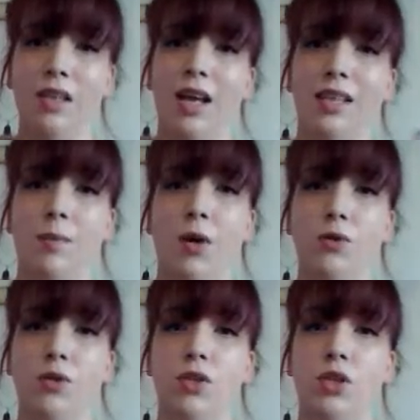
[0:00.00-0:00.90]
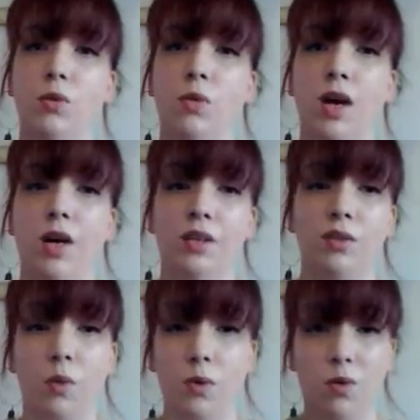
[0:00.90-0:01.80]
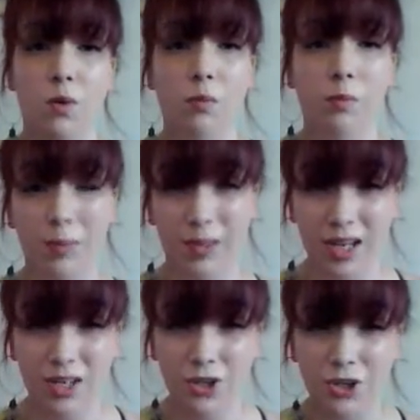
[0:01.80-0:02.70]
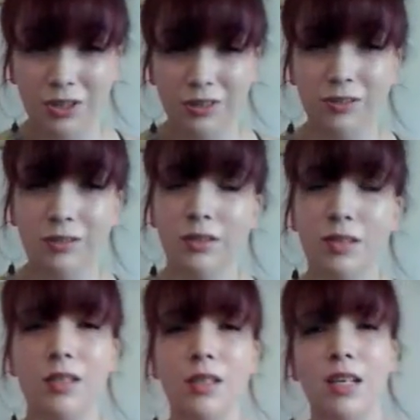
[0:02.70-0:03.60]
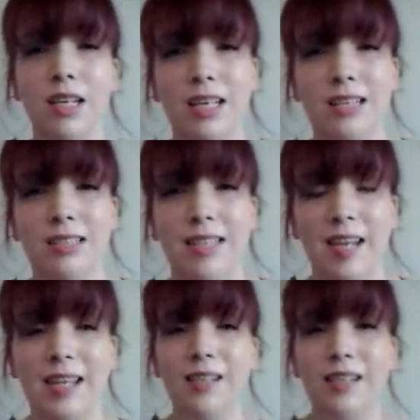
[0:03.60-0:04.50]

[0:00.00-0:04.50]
as opposed to a quote-unquote blush. Tint